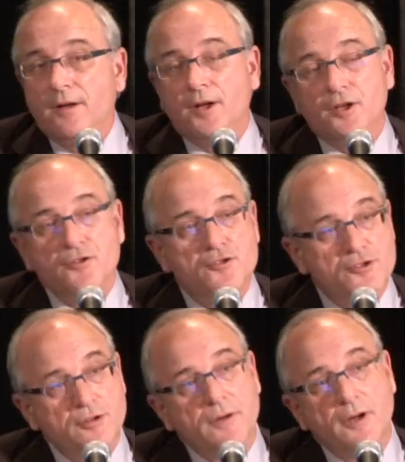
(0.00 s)
the
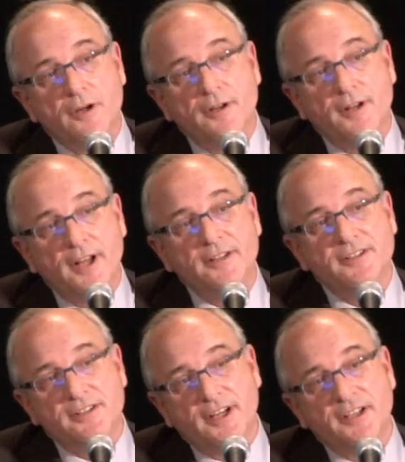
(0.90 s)
insurer
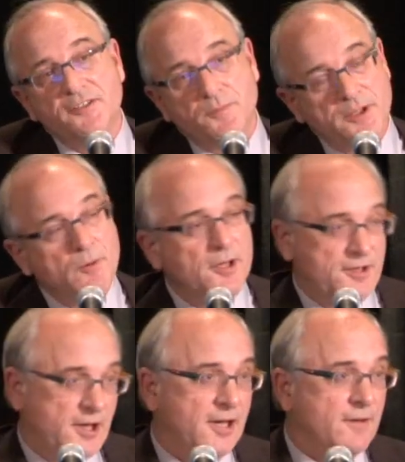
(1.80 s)
then says, We
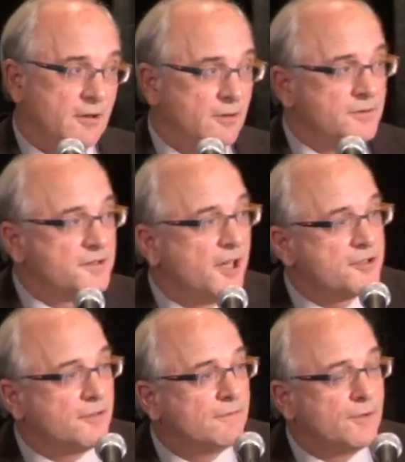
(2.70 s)
want to have our own
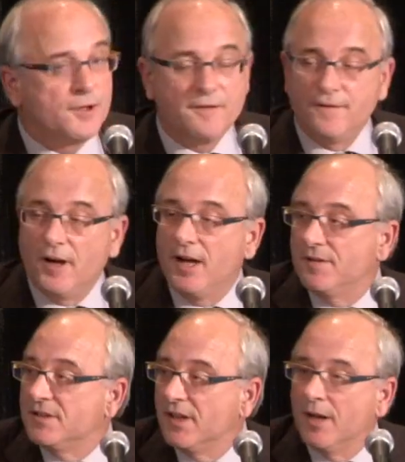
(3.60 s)
Section 45
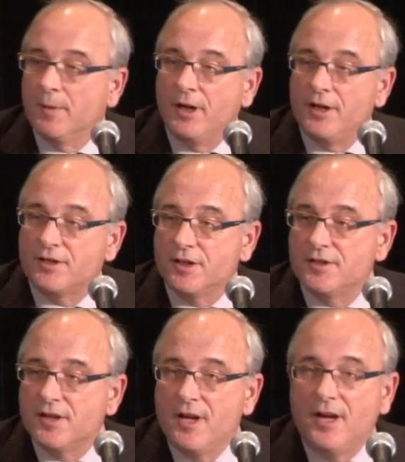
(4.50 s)

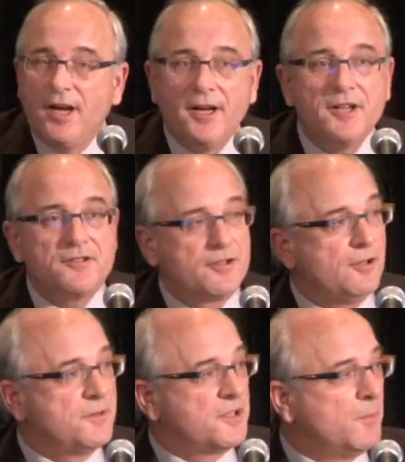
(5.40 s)
examinations, and it
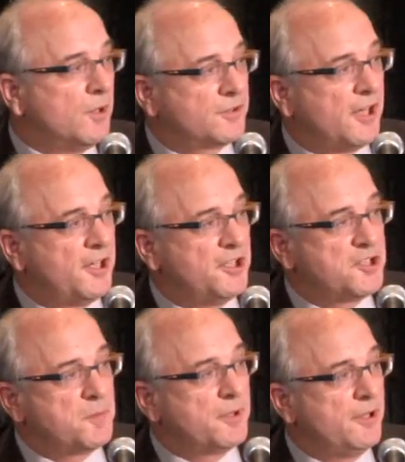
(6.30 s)
too is a
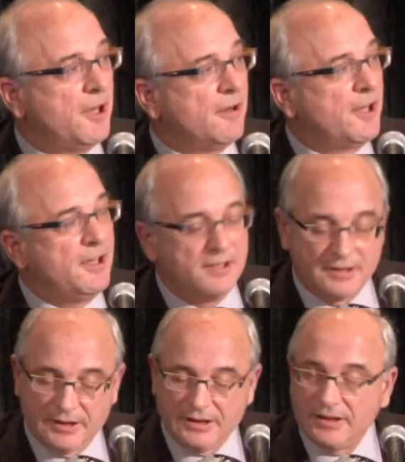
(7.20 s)
multidisciplinary
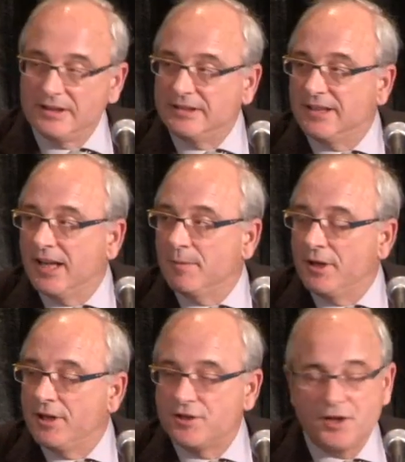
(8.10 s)
uh,
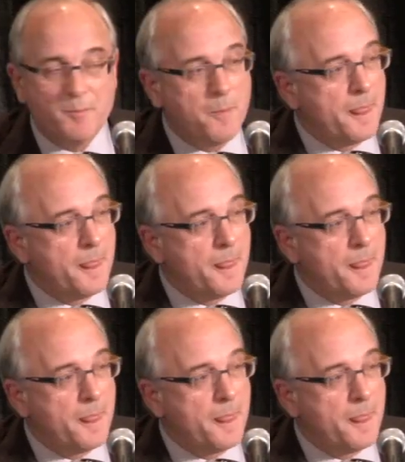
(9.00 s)
examination.